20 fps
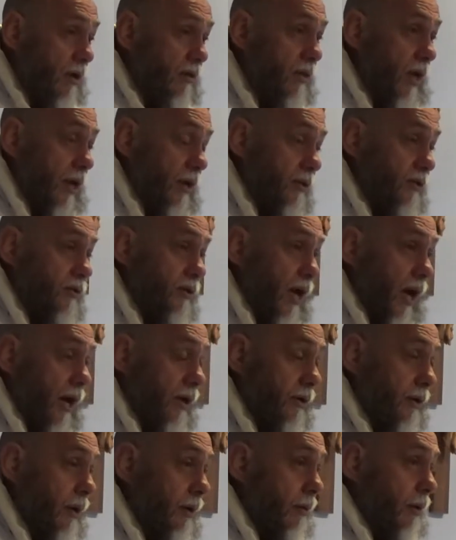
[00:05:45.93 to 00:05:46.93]
that is
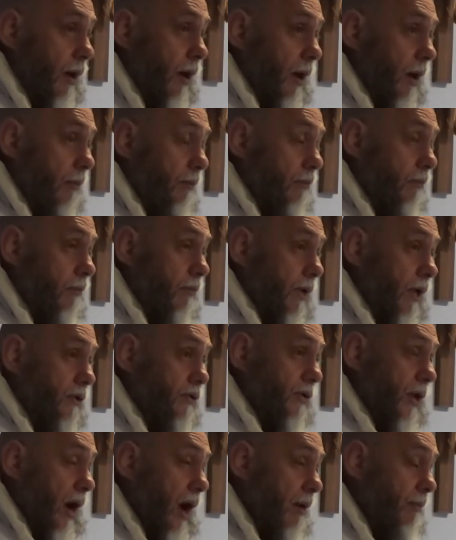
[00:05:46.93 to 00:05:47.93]
not,
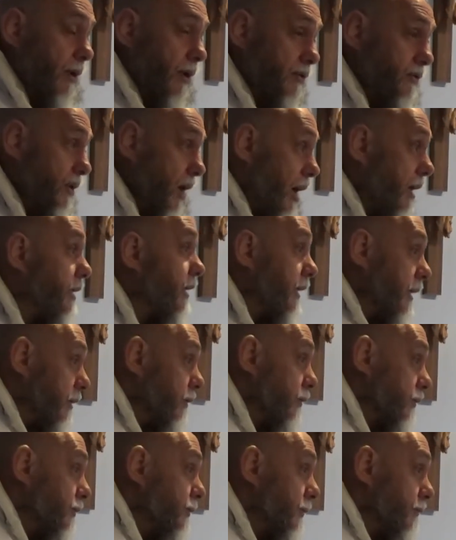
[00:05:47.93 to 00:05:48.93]
that time has not
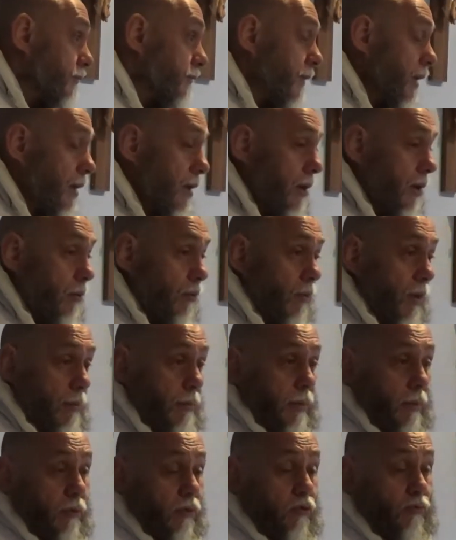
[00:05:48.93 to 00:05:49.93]
healed.
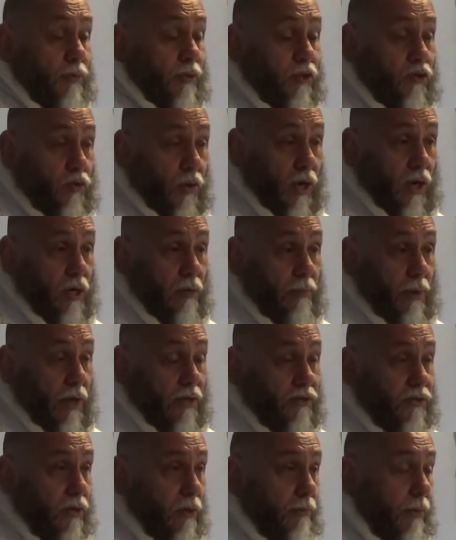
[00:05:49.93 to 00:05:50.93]
Maybe it was betrayal
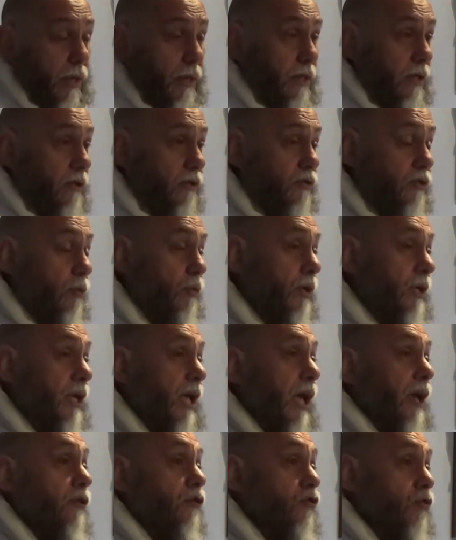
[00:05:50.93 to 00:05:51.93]
by somebody, and so we
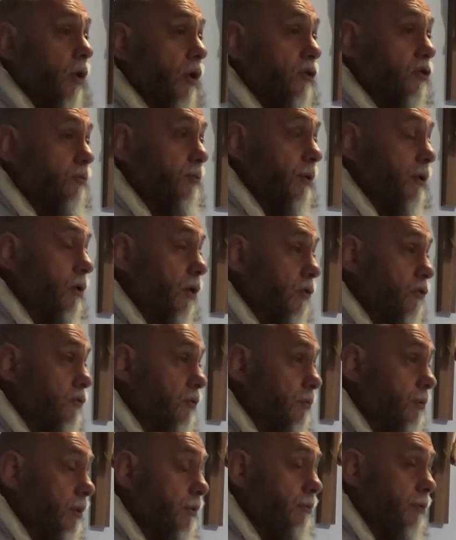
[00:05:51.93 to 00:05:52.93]
can't trust because
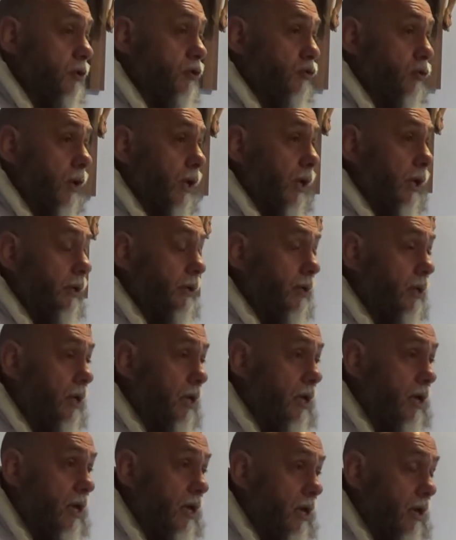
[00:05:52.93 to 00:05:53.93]
we've been betrayed.
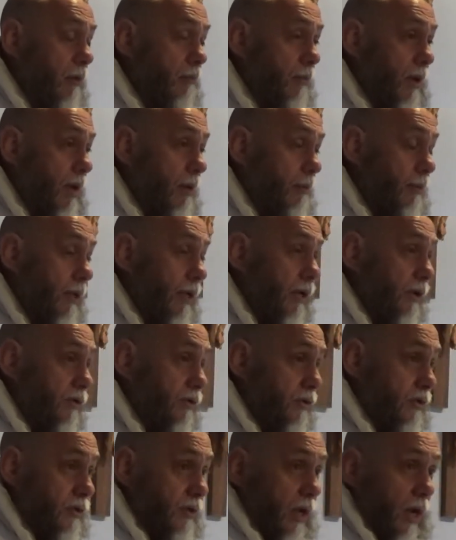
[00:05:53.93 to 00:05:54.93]
Maybe
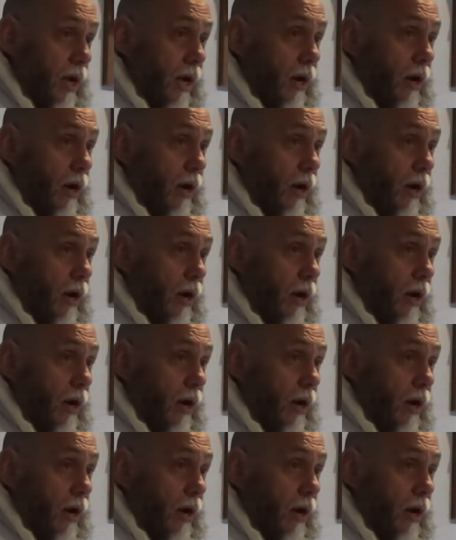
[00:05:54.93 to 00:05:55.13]
it's